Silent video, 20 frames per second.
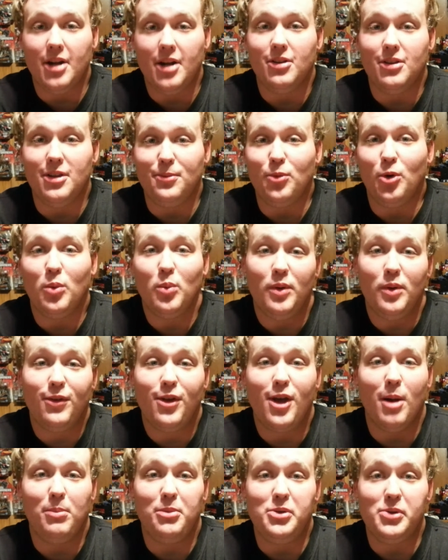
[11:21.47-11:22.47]
better
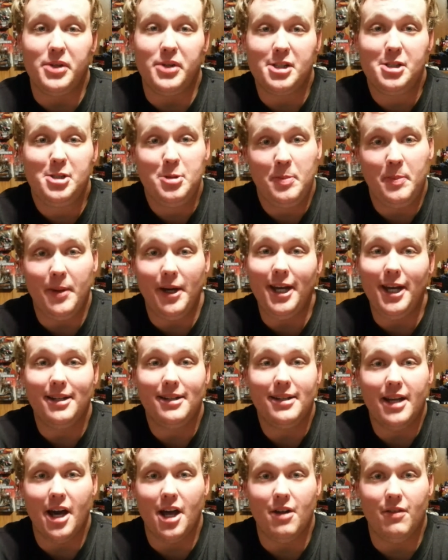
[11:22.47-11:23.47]
than what we've come to
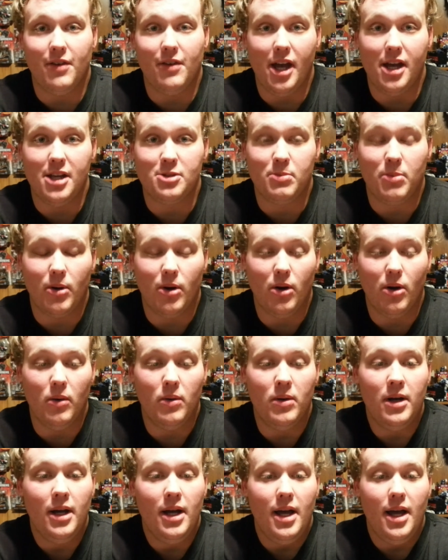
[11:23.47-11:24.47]
expect out of
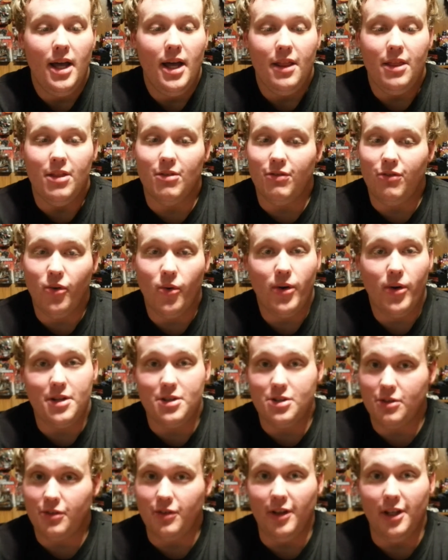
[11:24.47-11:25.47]
Hasbro. The
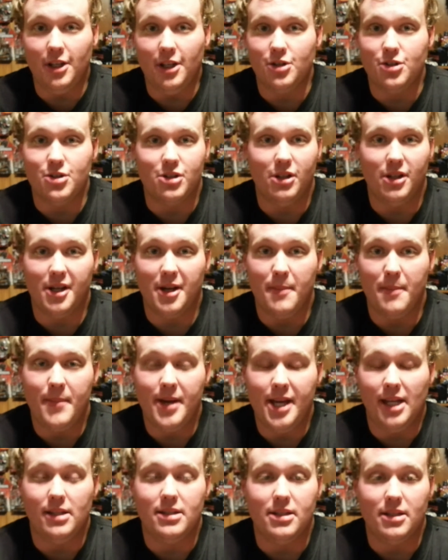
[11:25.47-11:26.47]
Voyager figures
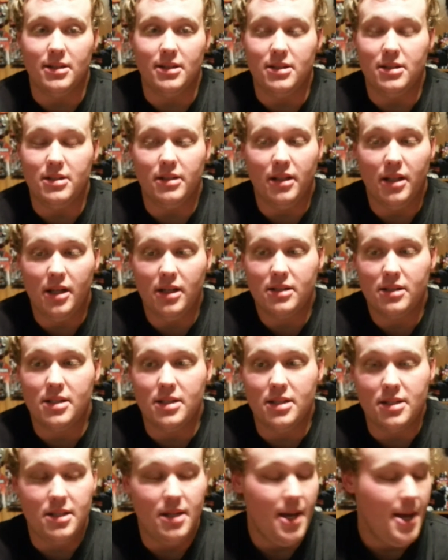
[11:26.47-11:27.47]
look amazing. The
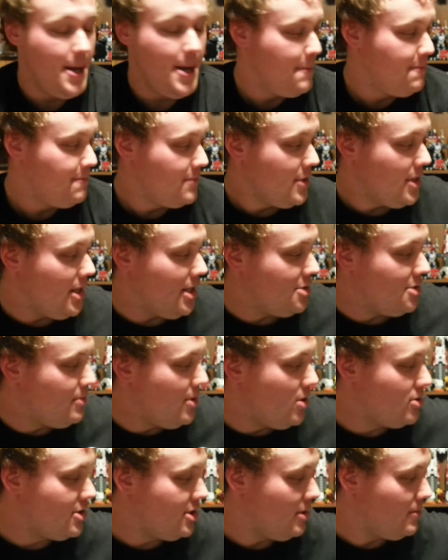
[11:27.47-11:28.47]
Deluxes,
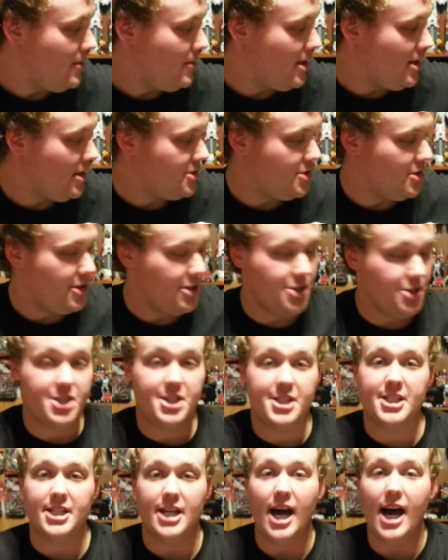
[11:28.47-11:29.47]
it's mostly because
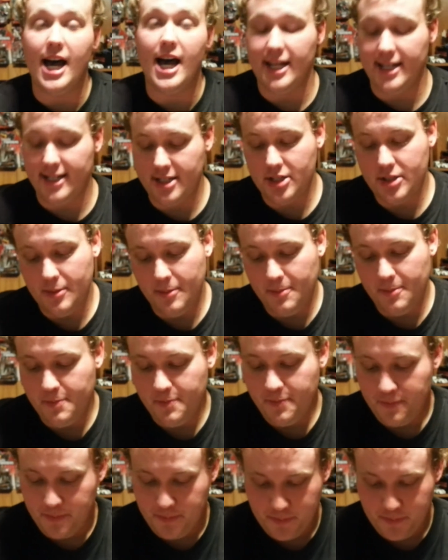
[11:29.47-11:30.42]
of their size